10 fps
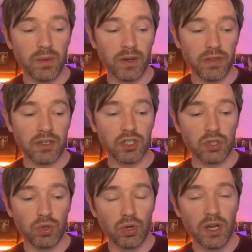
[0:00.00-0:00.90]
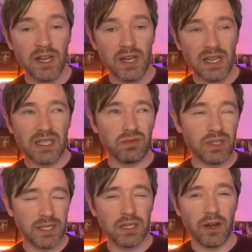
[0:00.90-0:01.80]
And I think Shaw
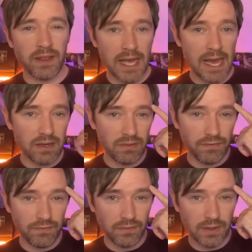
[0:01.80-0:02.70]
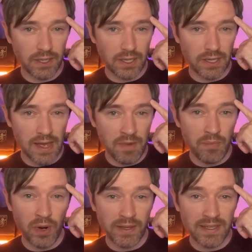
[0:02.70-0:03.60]
really got in the head of Emi
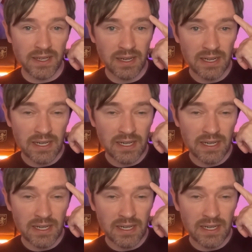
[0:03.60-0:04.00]
Buendia.